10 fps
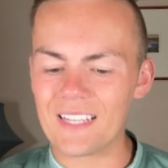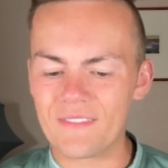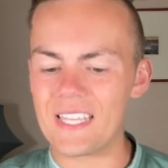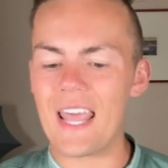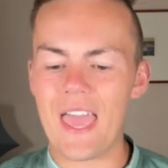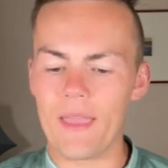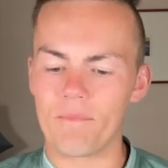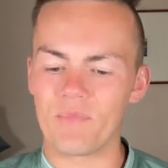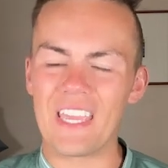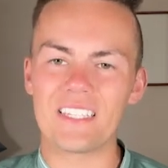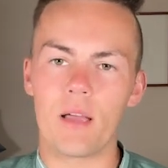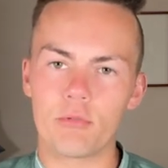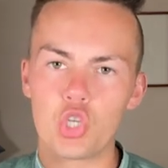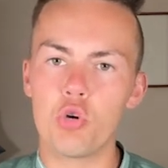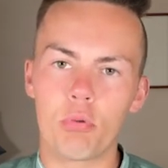of today, is
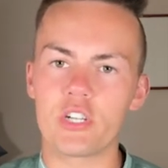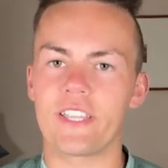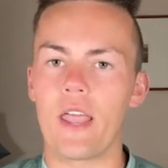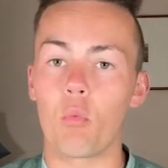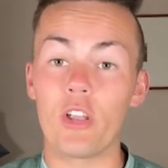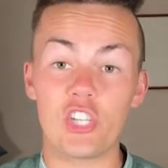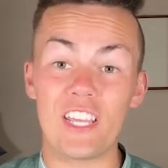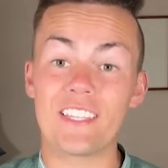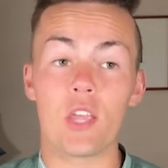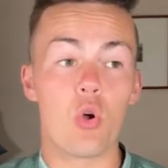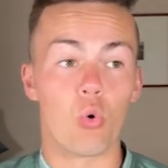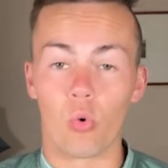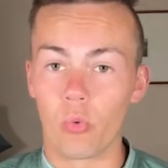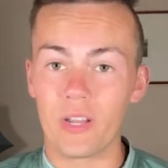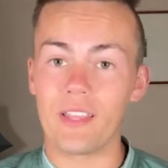up 2%, which is
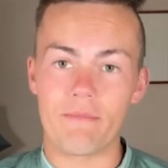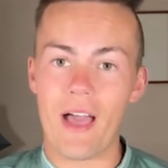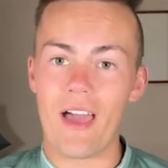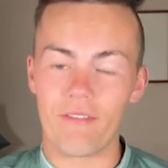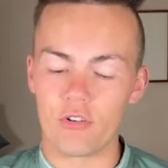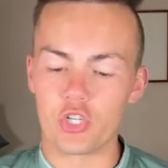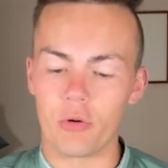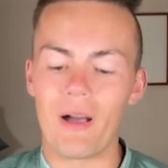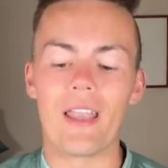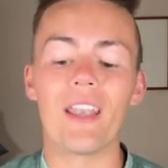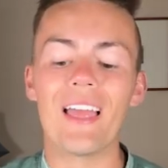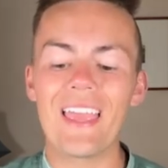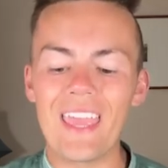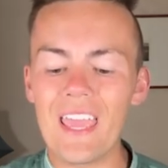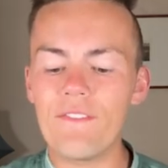really bad for Joe Biden.
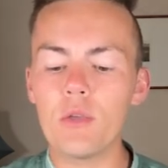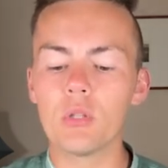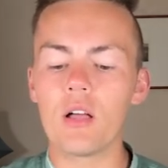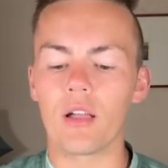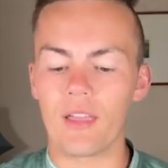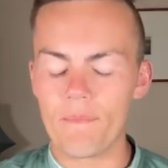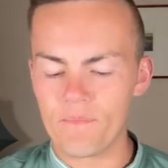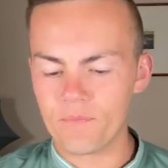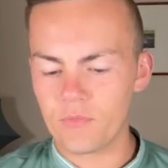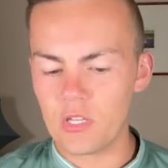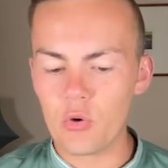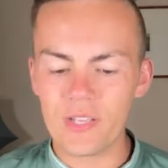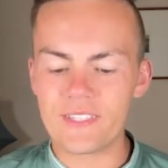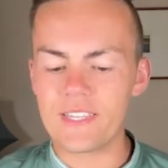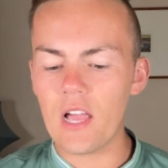If you look, you
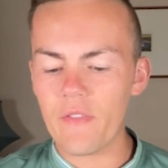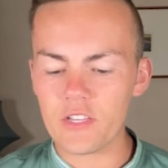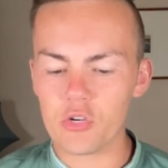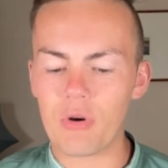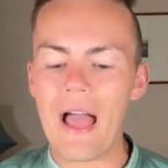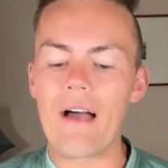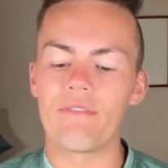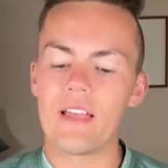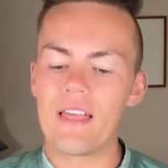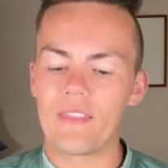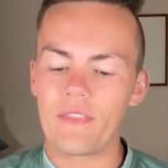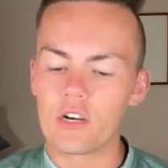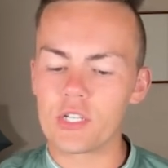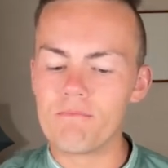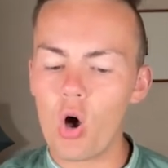can see on this graph that
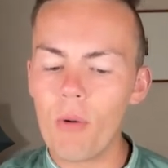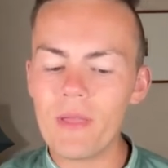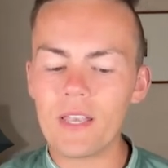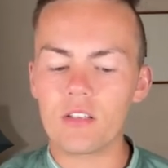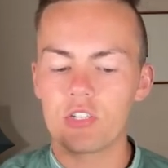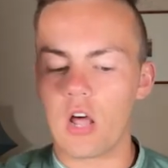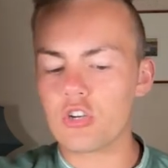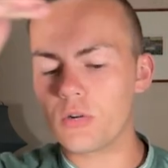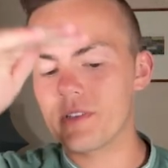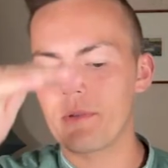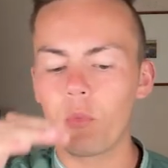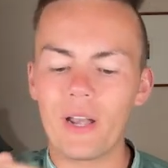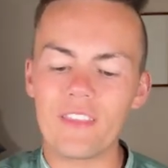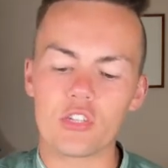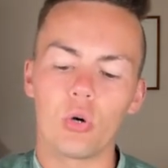there's a moment, Donald Trump has been
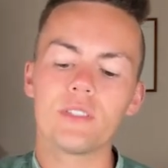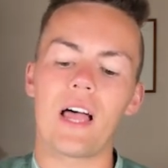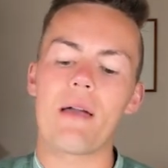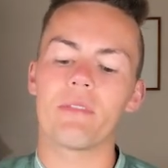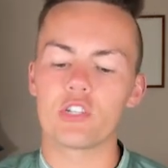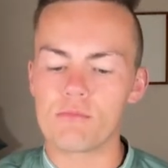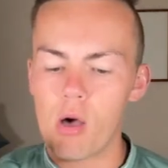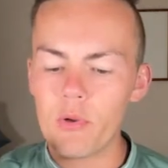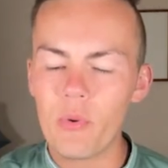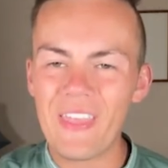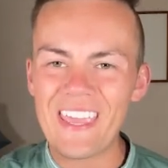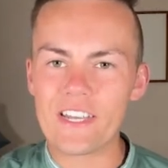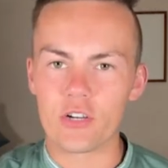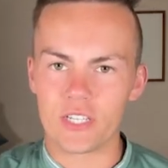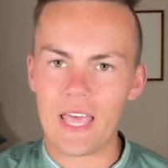winning this whole time, but there's a moment when they
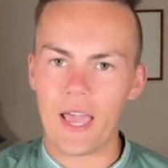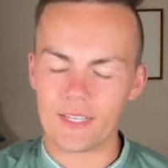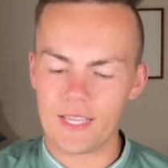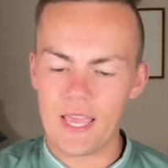intersect.